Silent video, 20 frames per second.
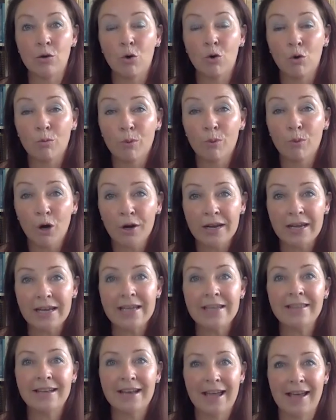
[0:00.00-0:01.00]
or
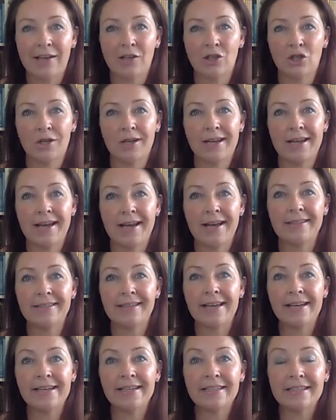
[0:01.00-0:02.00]
body that actually has
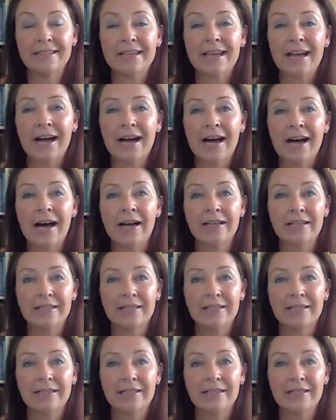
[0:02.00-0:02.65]
any scar